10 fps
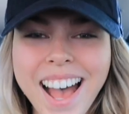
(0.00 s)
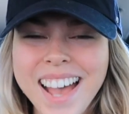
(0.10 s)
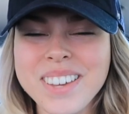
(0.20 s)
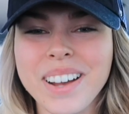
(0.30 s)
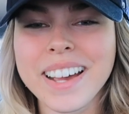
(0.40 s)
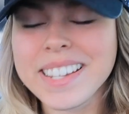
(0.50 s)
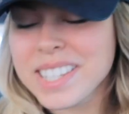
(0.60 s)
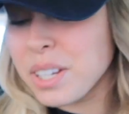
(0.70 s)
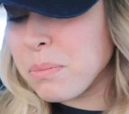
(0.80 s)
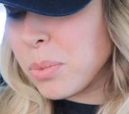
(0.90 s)
Hi you guys,
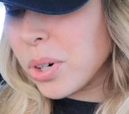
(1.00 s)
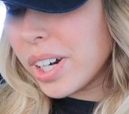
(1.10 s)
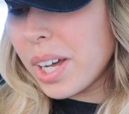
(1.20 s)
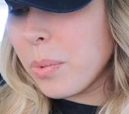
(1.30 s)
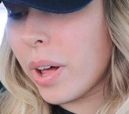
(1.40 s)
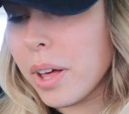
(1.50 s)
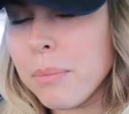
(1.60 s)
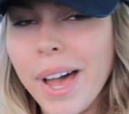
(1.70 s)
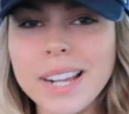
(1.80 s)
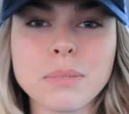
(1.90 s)
good morning.
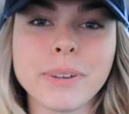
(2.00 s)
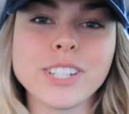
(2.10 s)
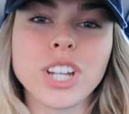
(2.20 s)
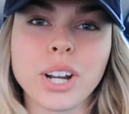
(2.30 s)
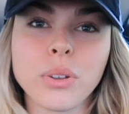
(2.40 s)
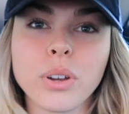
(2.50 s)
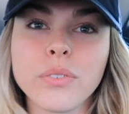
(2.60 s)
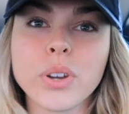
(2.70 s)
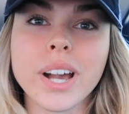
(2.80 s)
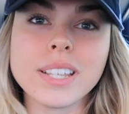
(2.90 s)
Welcome back to my channel or if
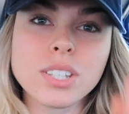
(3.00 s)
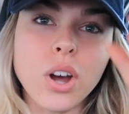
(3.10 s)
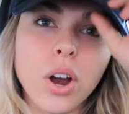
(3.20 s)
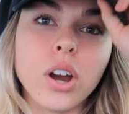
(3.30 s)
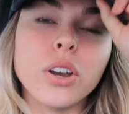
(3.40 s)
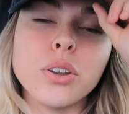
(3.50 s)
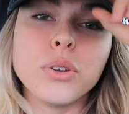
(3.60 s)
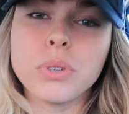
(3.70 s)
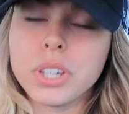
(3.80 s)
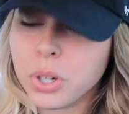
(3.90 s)
you guys are
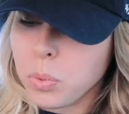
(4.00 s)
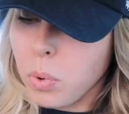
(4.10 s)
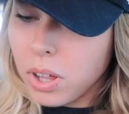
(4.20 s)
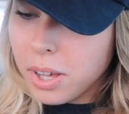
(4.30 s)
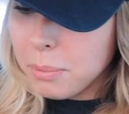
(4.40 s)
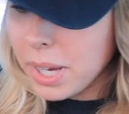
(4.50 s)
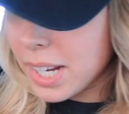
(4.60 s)
new here, welcome. My